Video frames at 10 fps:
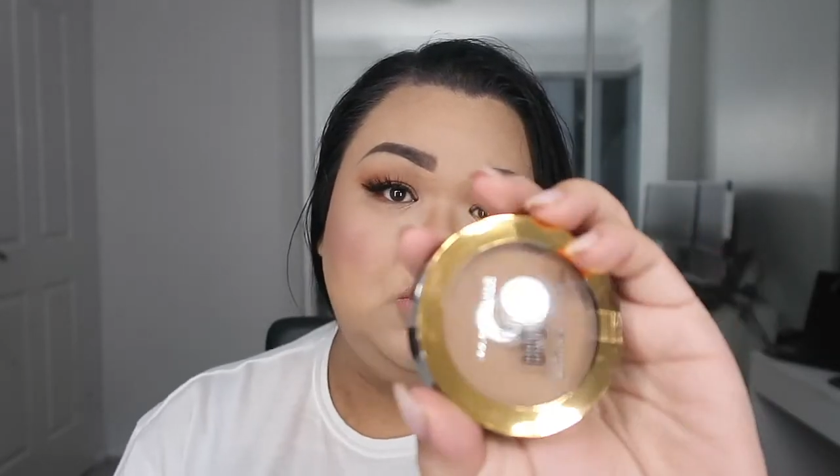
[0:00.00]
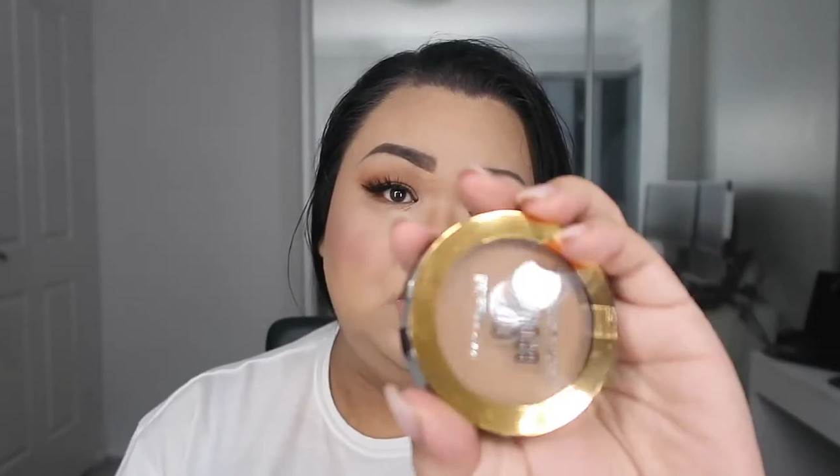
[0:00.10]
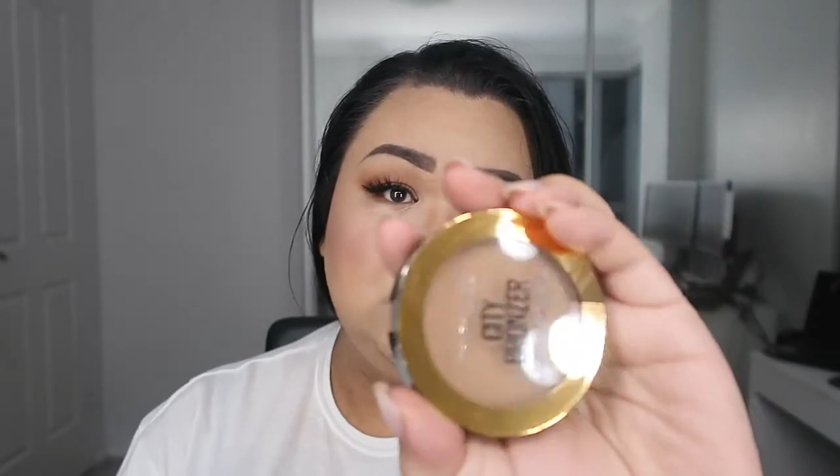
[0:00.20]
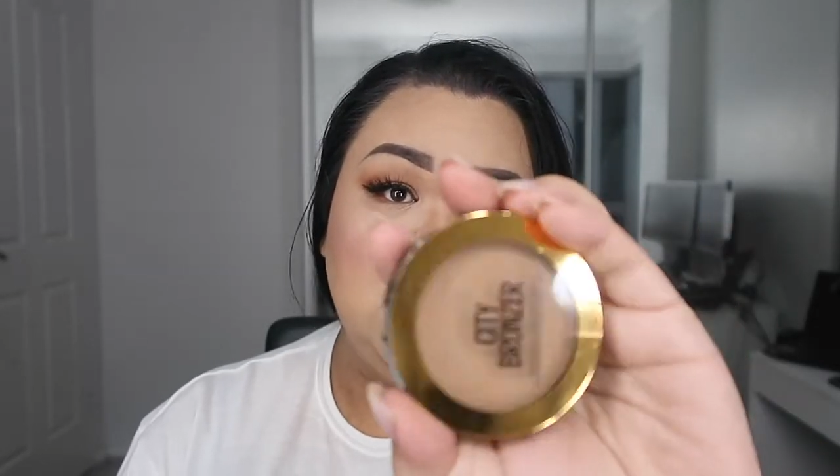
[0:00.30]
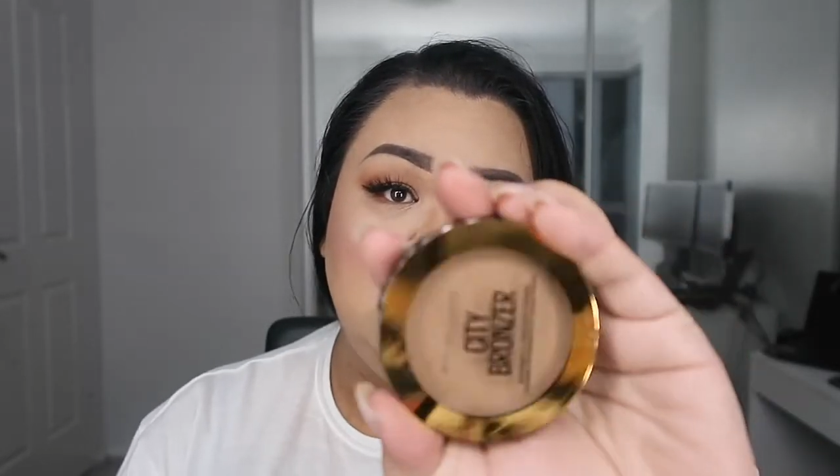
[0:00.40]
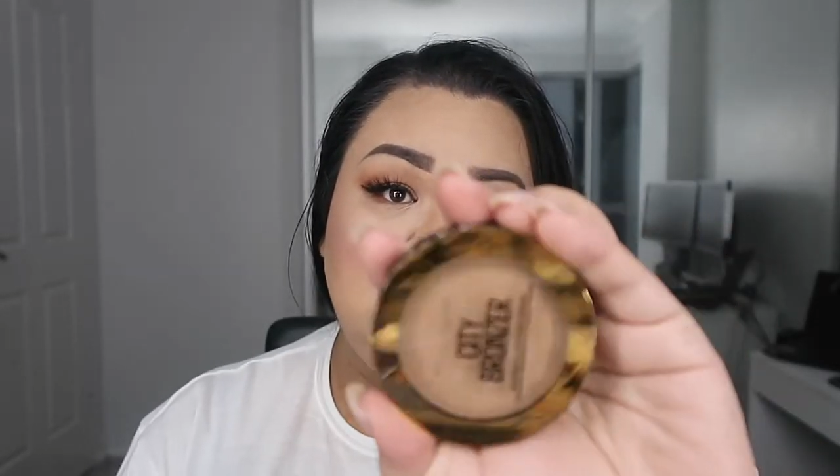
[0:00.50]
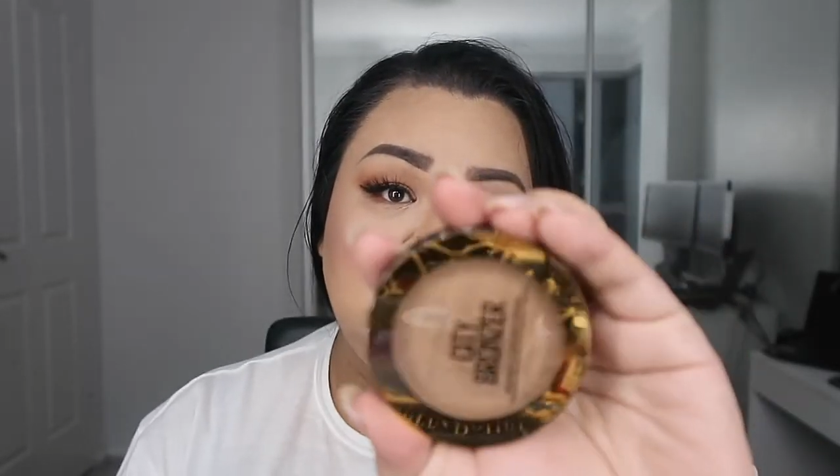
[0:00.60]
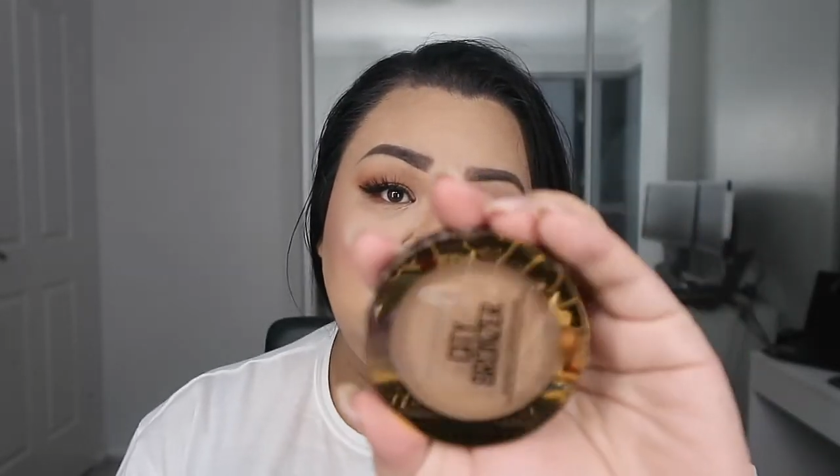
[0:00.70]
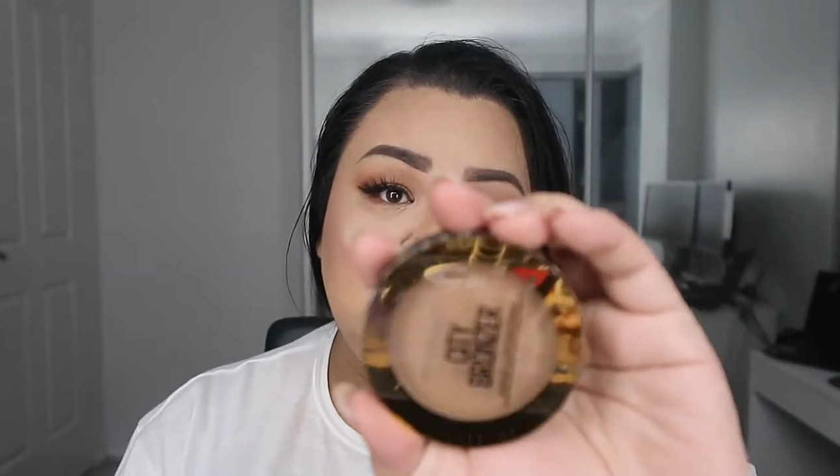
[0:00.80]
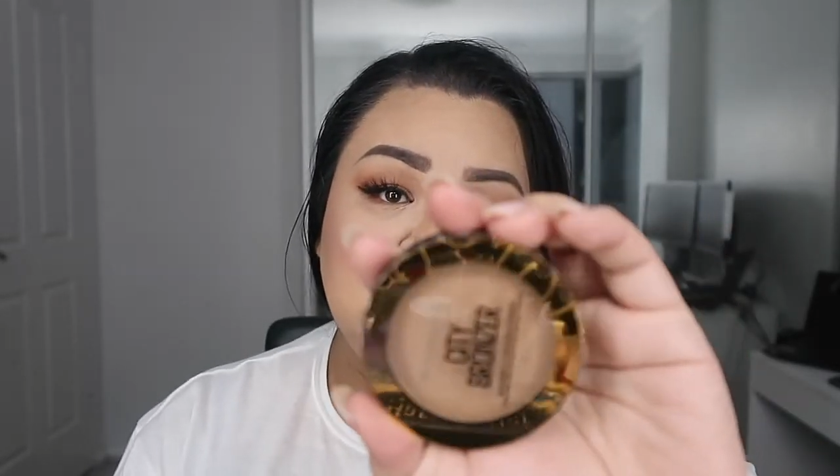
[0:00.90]
cool
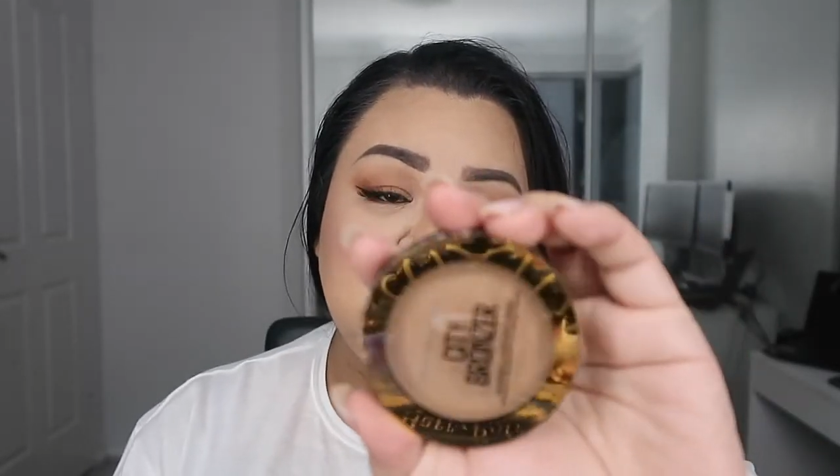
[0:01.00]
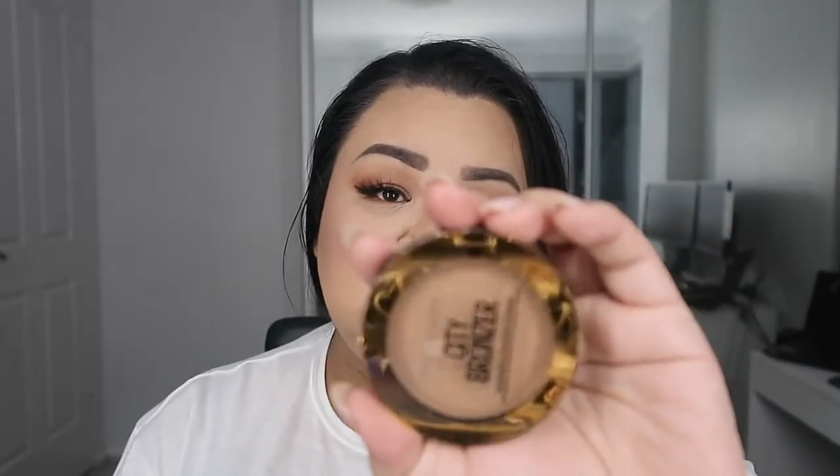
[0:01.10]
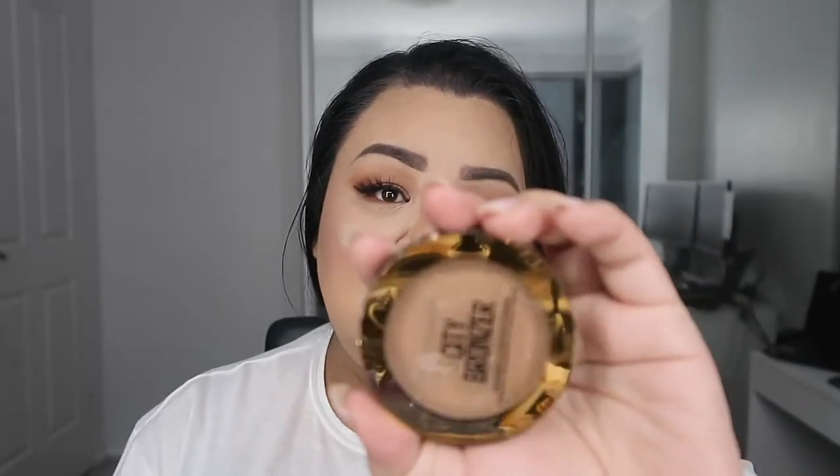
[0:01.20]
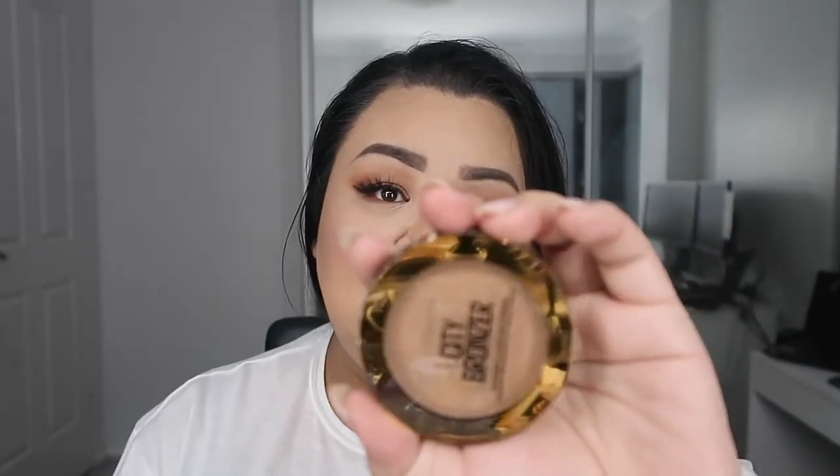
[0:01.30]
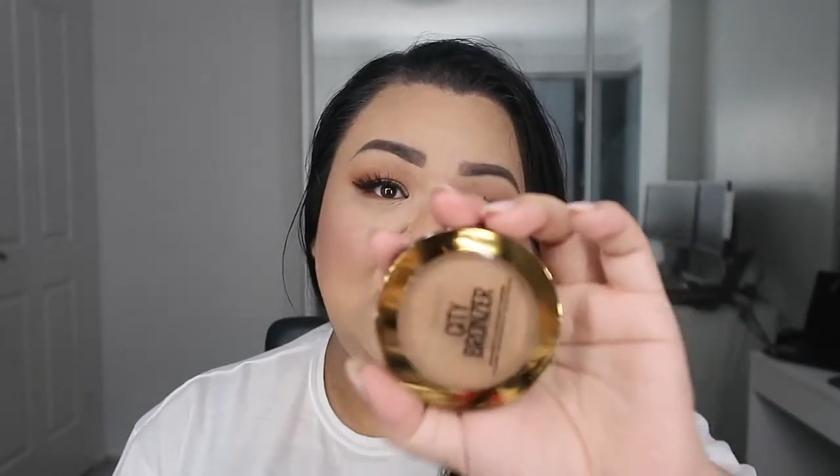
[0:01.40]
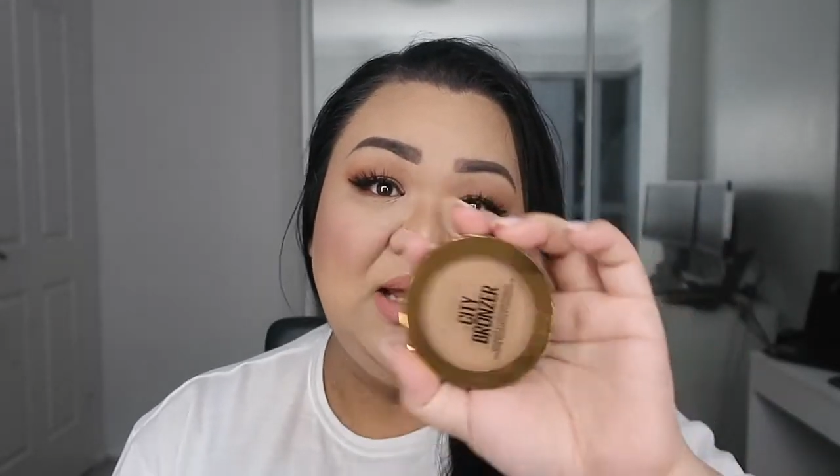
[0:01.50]
tone shade.